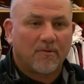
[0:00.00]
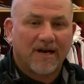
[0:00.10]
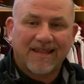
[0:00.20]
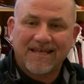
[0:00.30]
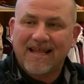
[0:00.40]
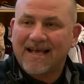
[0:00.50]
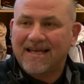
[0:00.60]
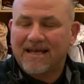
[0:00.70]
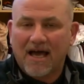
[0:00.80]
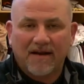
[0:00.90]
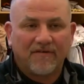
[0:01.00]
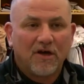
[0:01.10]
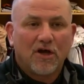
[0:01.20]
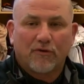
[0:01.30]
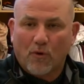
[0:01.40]
Nothing that can kind of
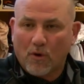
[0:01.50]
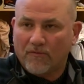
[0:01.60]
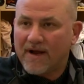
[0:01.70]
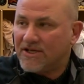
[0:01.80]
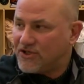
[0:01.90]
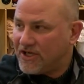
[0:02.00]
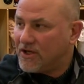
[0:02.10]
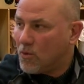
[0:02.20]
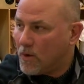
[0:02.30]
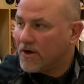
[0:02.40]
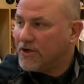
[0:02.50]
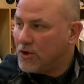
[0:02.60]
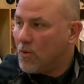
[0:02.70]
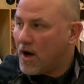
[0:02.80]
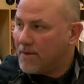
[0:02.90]
throw a wrench into where you
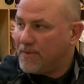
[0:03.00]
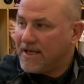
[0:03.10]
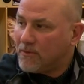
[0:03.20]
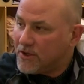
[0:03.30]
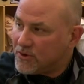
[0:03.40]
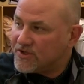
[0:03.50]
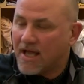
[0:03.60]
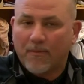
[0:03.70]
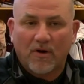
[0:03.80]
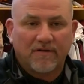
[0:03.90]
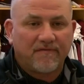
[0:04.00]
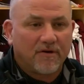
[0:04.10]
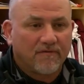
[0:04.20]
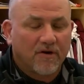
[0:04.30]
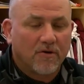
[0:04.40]
want to be when you step on the
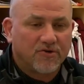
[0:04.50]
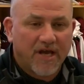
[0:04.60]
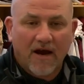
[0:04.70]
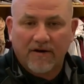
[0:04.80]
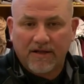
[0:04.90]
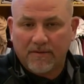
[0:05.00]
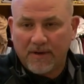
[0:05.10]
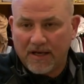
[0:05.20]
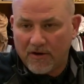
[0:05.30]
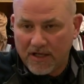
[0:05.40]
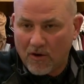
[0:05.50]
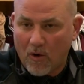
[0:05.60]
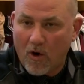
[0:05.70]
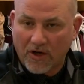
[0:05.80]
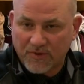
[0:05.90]
field for Coach Garrett in, the, in you know
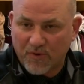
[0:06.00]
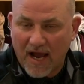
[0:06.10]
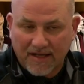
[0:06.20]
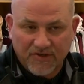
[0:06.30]
August practice.